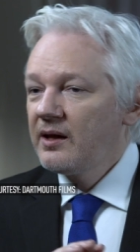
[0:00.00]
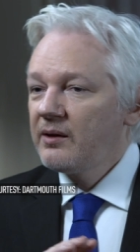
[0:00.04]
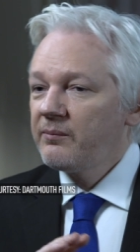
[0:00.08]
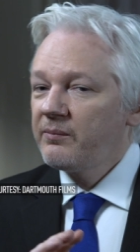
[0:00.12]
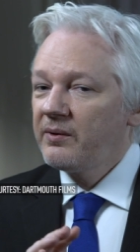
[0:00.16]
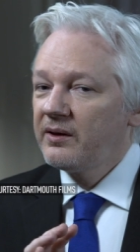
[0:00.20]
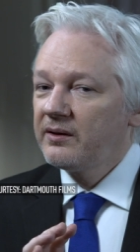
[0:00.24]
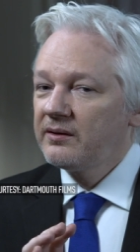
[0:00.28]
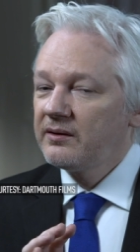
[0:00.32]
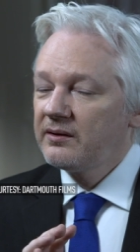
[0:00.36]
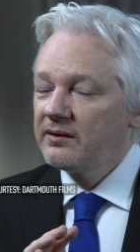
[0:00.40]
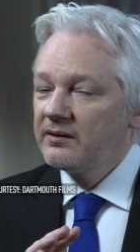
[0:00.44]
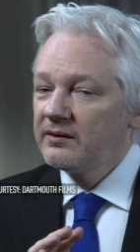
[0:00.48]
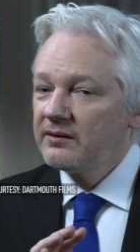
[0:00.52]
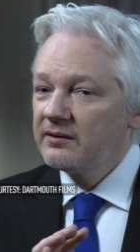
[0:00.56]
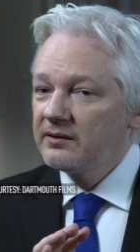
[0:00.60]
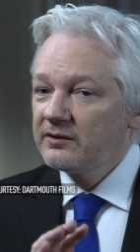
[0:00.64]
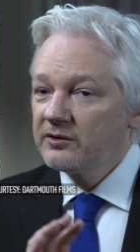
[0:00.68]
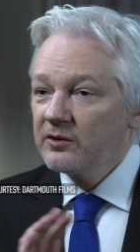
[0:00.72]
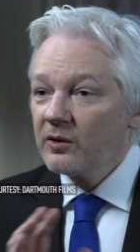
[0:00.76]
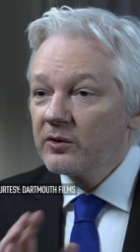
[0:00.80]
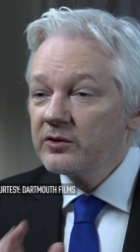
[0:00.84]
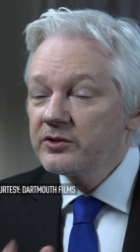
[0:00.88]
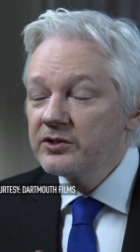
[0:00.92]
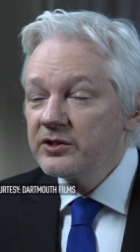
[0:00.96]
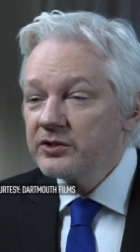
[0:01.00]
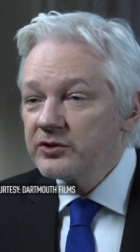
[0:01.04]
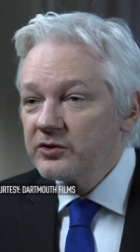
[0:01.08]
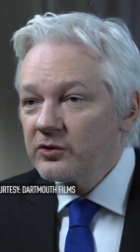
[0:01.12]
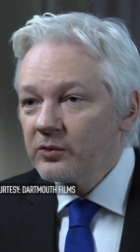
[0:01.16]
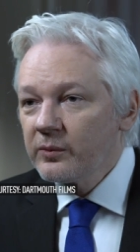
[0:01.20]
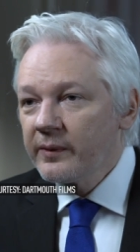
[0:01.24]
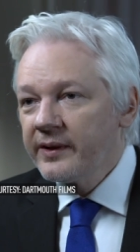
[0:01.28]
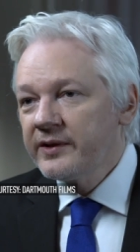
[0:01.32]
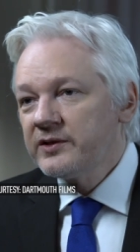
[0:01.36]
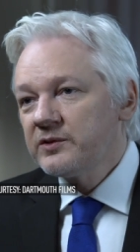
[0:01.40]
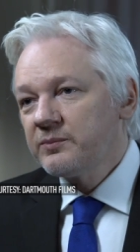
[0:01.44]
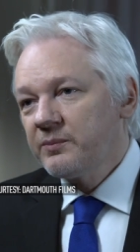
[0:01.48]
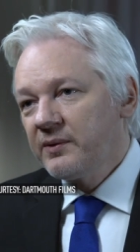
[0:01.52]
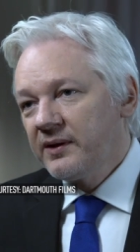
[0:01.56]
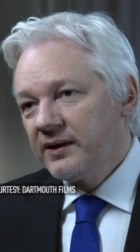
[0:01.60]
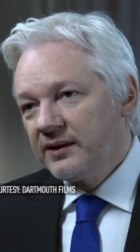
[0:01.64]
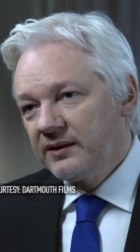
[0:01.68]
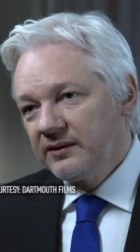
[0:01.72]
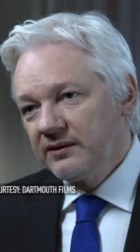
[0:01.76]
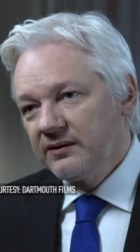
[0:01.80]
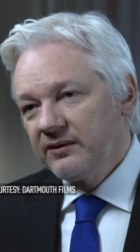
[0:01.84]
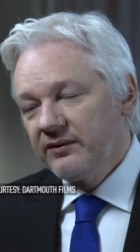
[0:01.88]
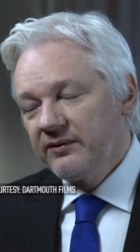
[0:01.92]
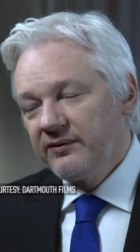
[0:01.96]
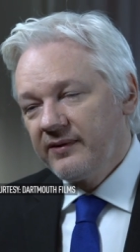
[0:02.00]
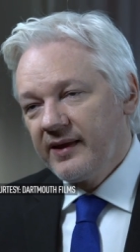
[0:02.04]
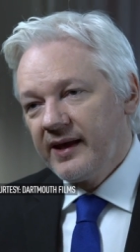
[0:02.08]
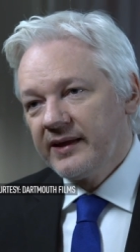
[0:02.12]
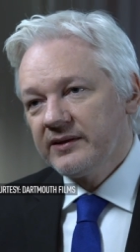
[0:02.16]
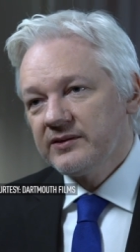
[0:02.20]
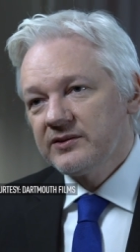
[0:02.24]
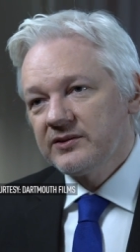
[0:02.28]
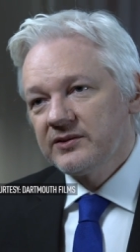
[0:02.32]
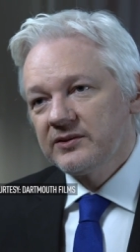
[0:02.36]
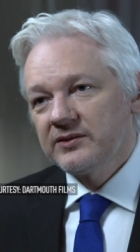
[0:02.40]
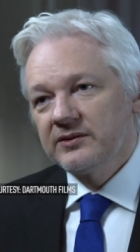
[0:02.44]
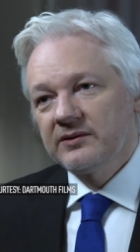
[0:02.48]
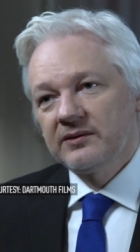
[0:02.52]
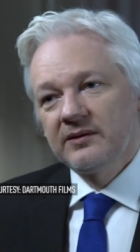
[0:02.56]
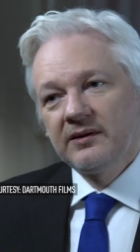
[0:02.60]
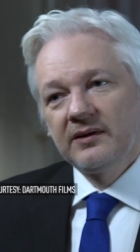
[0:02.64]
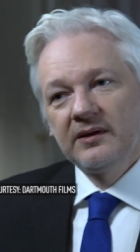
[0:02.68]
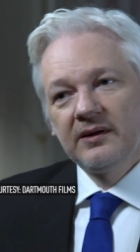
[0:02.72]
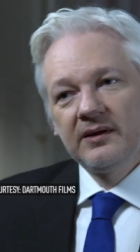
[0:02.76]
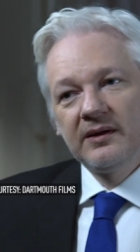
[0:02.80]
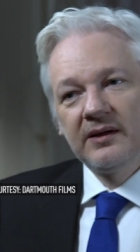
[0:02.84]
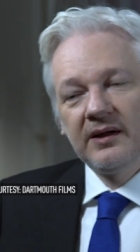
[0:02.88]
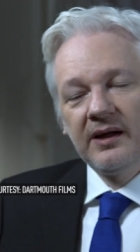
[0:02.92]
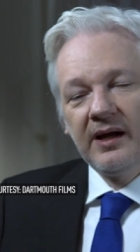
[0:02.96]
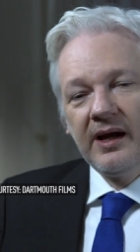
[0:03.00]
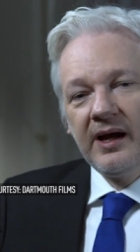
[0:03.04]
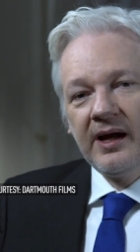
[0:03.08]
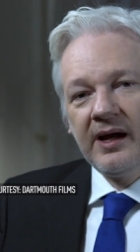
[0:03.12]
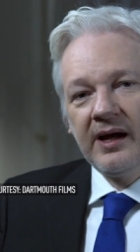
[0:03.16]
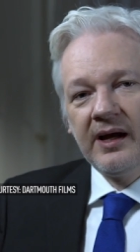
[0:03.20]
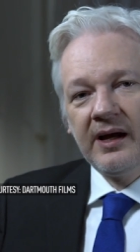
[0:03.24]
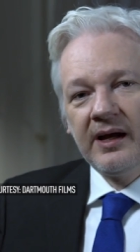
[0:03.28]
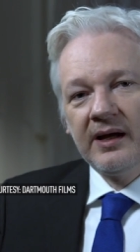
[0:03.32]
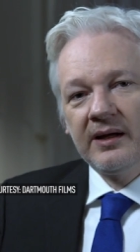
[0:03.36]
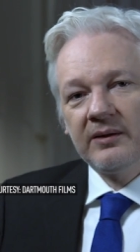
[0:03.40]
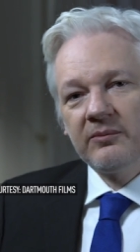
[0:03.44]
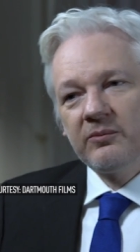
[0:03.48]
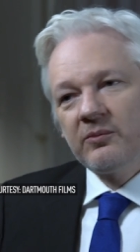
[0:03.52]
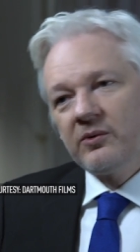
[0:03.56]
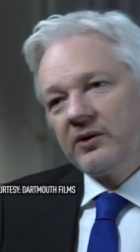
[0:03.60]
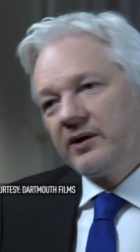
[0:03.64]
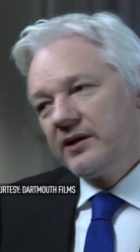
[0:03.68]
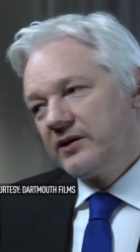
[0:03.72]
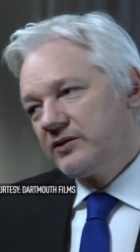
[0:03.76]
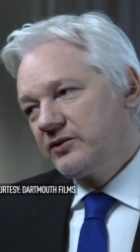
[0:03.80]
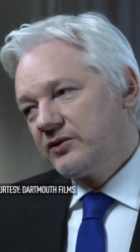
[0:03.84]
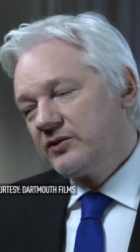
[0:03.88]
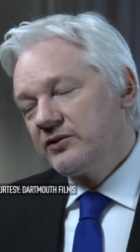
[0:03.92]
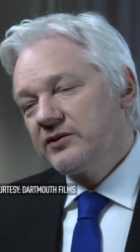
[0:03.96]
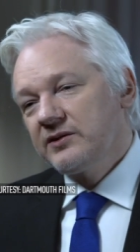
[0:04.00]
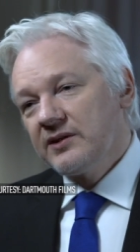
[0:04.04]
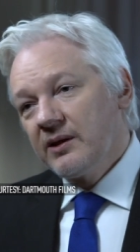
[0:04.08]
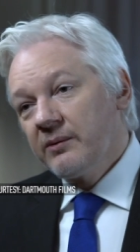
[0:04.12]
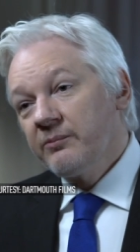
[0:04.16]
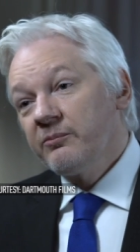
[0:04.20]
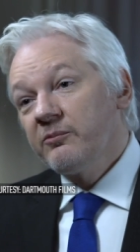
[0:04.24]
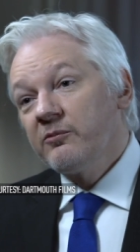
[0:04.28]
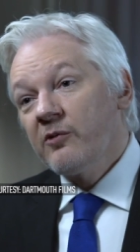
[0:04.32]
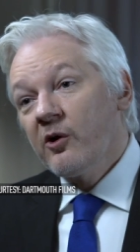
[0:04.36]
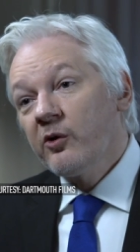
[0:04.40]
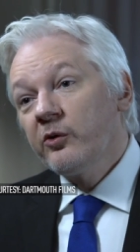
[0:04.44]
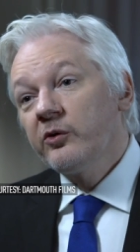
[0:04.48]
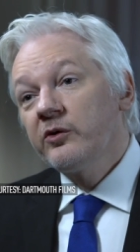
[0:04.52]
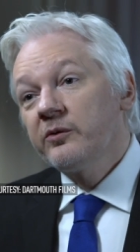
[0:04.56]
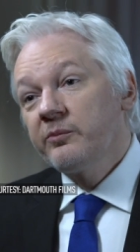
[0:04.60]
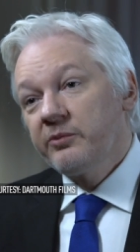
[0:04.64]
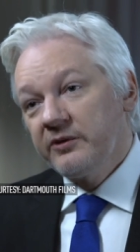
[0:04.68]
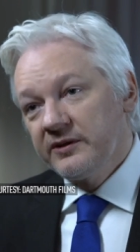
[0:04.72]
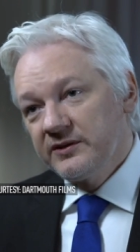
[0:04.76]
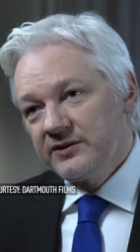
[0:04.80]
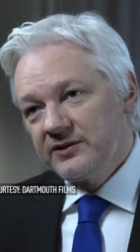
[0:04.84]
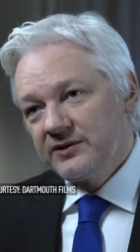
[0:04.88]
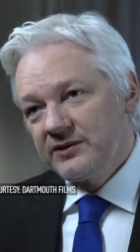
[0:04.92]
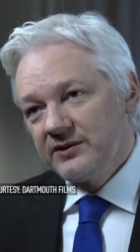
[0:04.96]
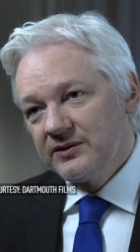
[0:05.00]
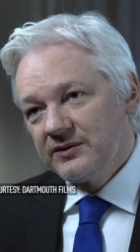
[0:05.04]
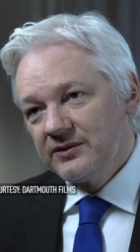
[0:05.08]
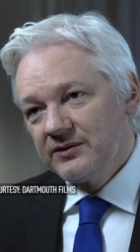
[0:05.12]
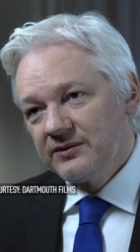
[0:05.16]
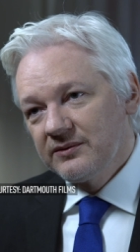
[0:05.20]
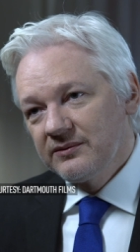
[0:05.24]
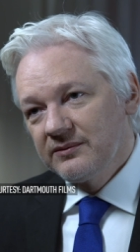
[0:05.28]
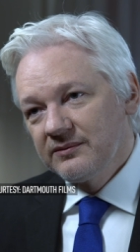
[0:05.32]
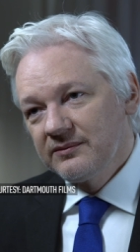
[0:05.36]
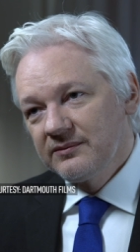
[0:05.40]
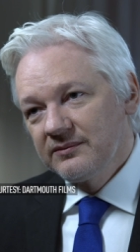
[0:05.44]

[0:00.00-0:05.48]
But the dodge has always been that's it's just some rogue princes